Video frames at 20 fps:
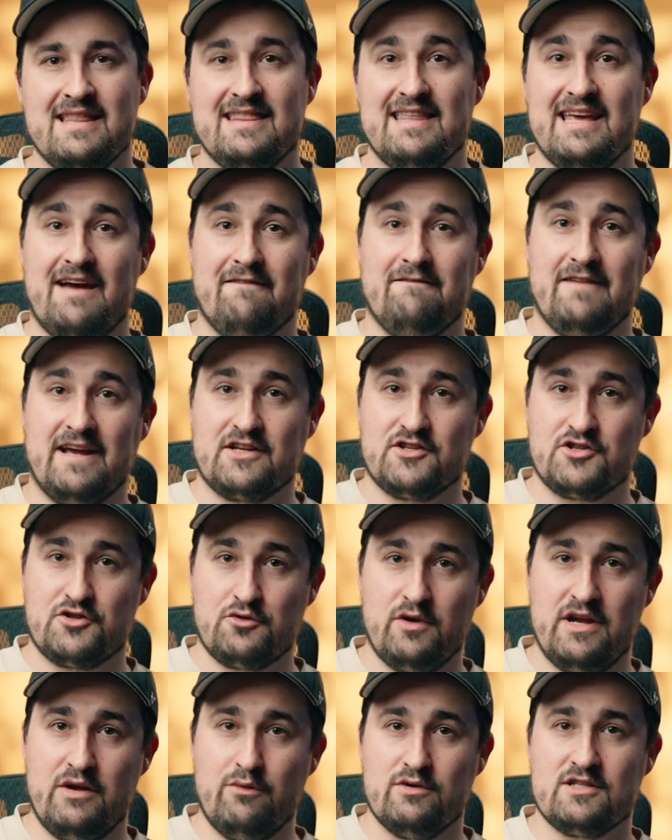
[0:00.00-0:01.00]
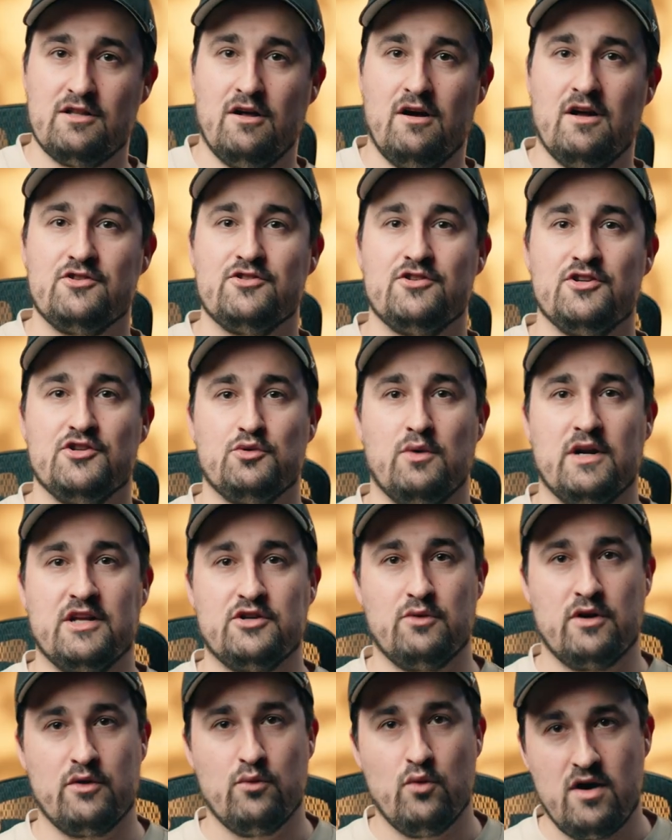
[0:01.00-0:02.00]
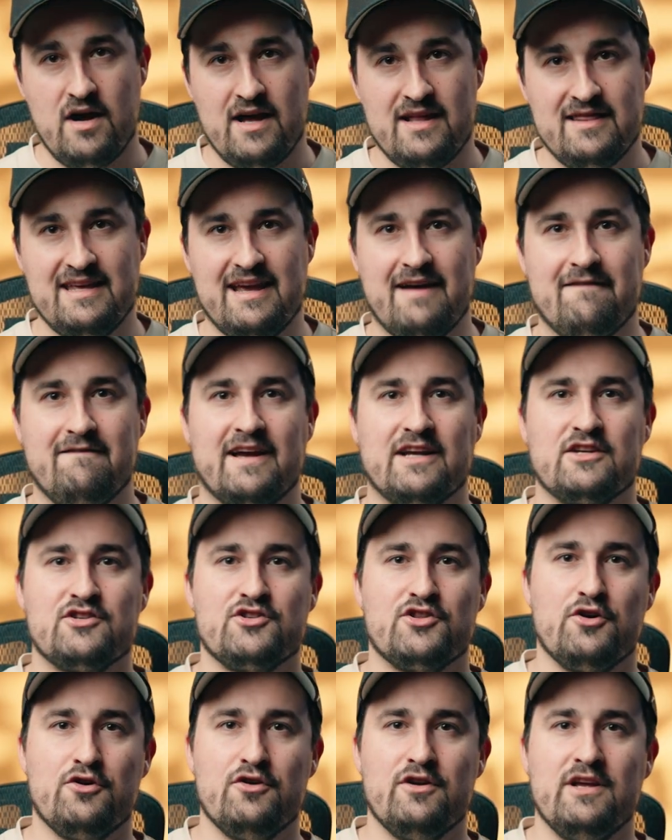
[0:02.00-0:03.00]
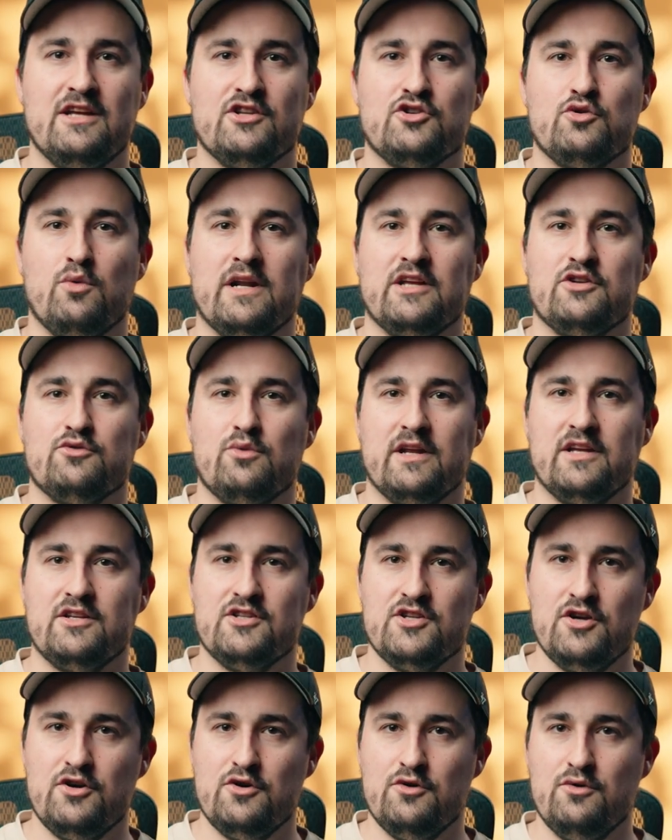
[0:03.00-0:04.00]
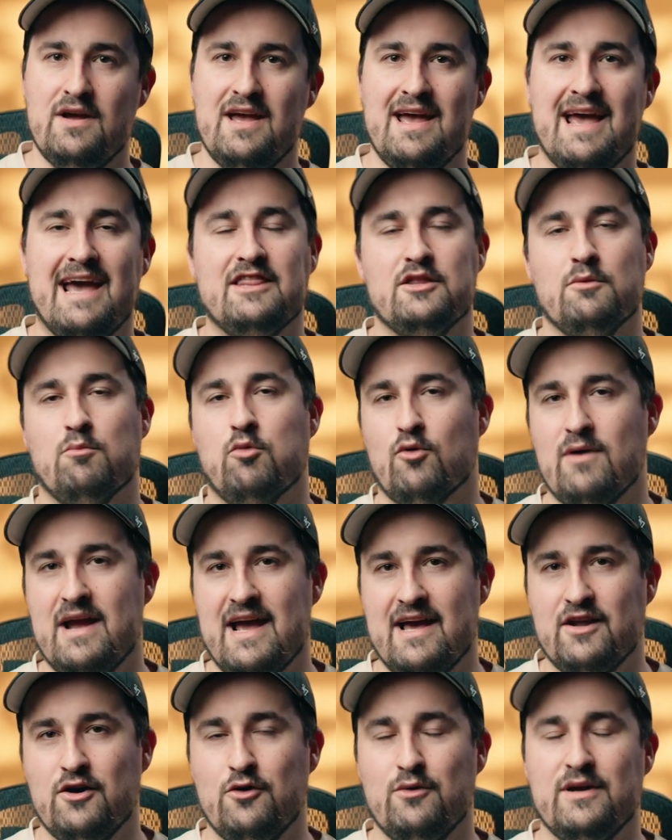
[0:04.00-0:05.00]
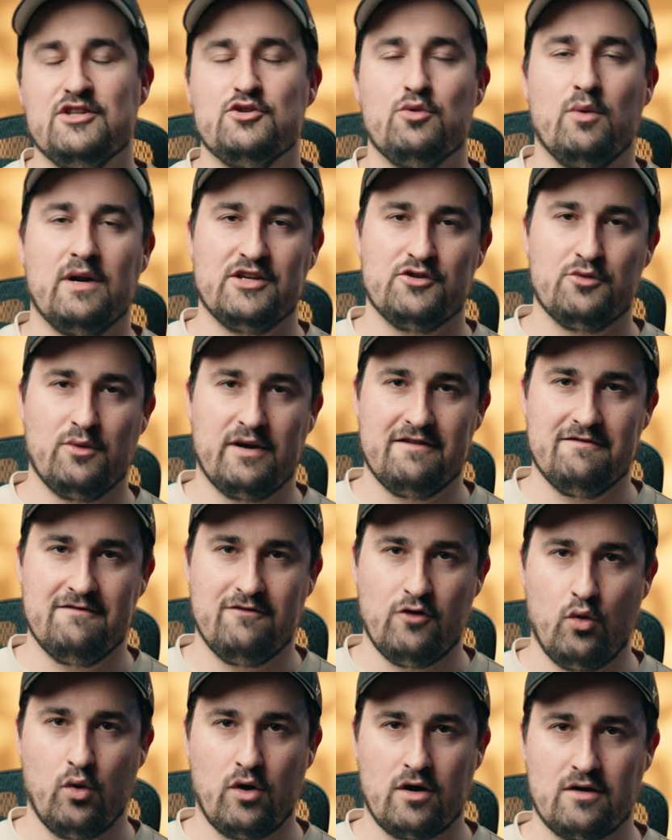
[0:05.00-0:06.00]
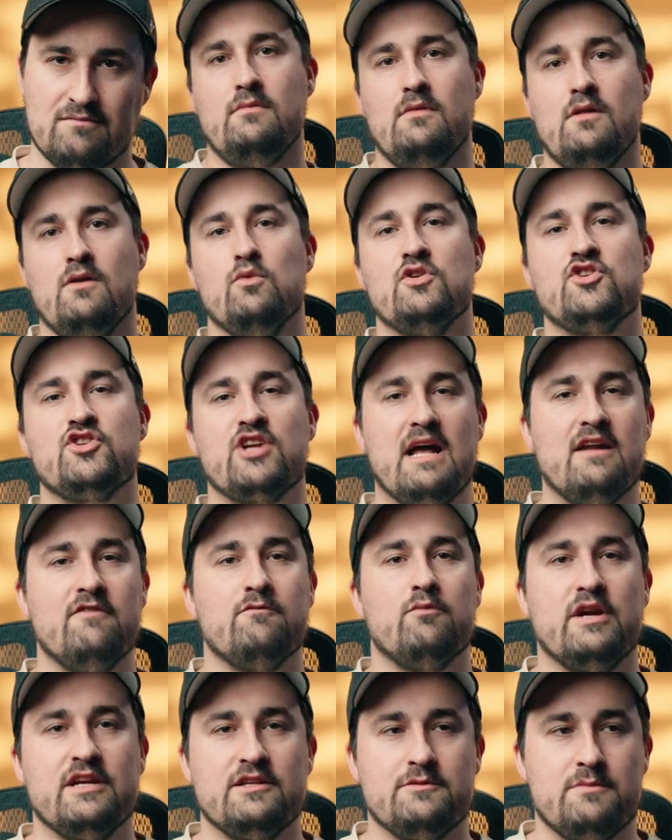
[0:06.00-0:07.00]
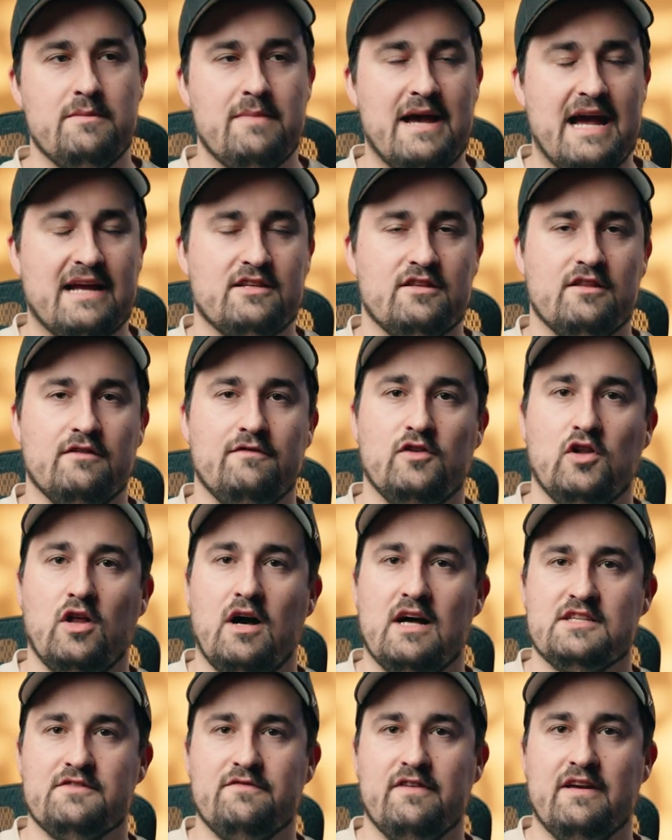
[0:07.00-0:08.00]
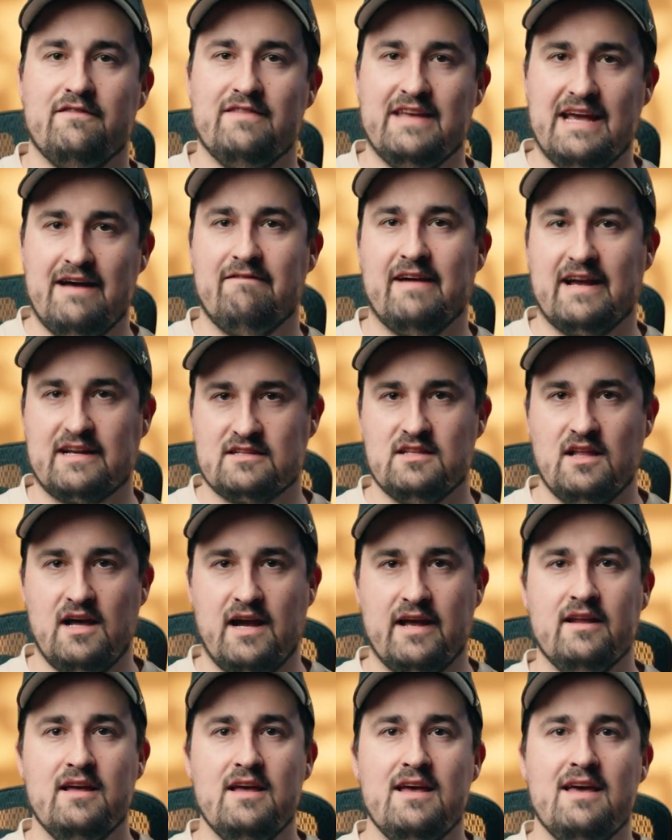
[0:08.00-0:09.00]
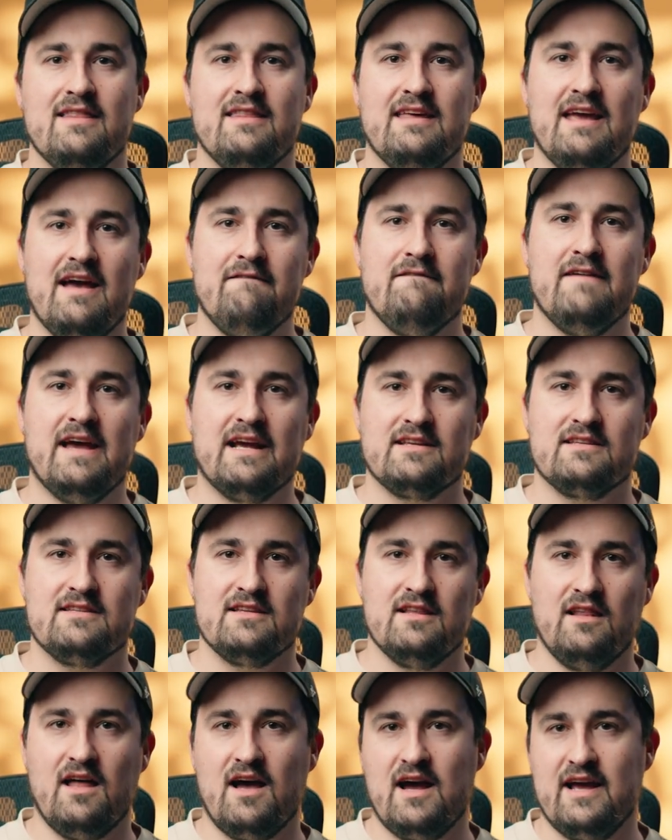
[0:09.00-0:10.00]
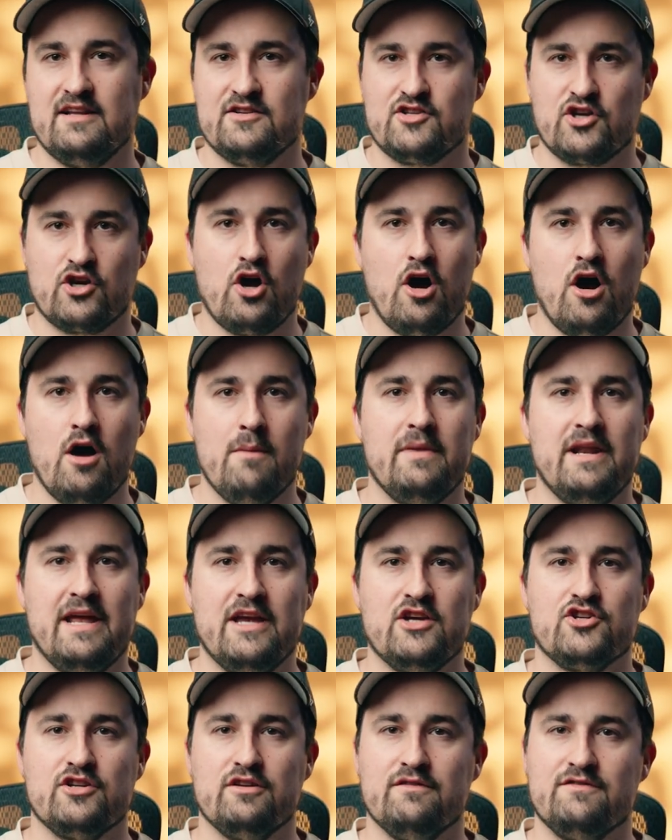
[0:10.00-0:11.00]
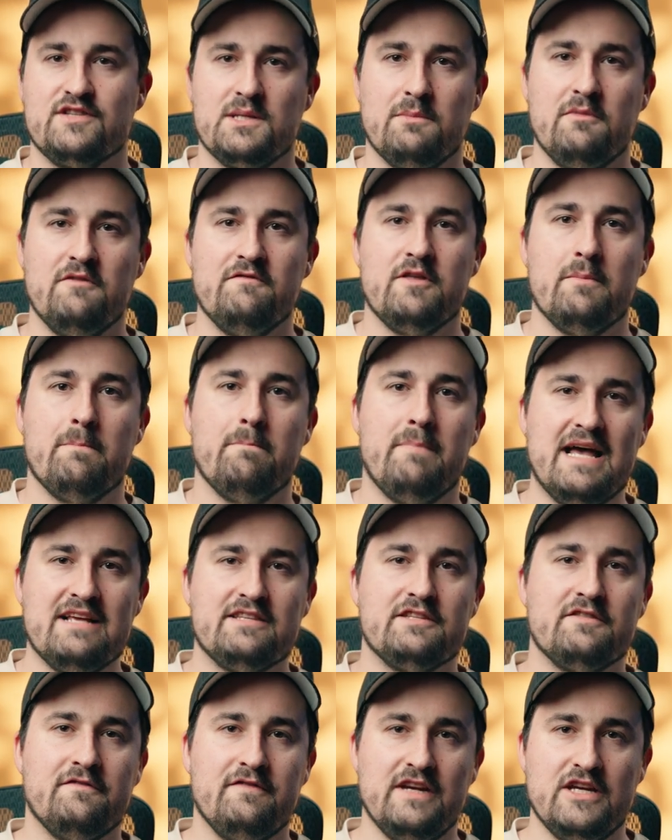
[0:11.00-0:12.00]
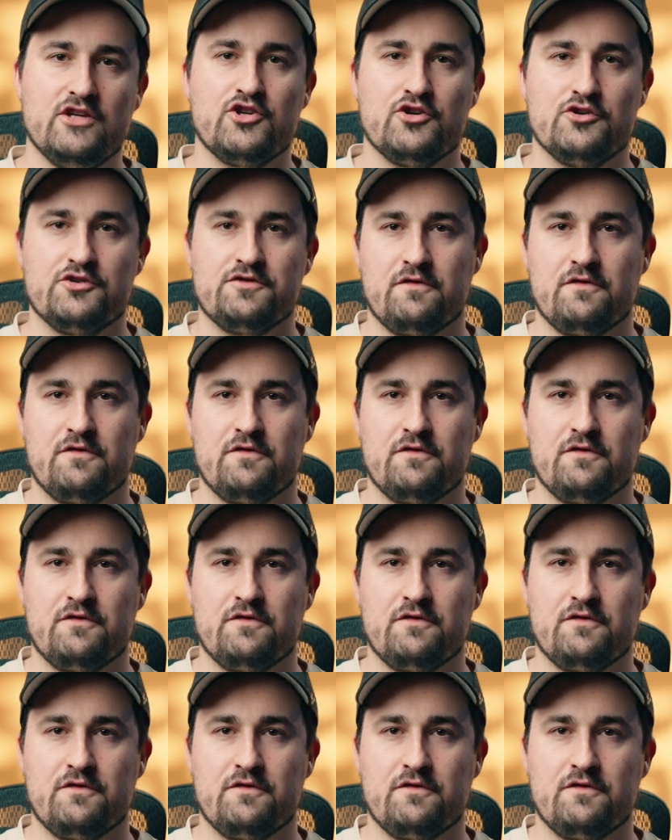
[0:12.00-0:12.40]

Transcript: The FX3 was launched in 2021, the FX30 in 2022, and the Burano in 2024. Which kind of brings me back to the philosophy of the FX line. The FX line is a combination of some of the best features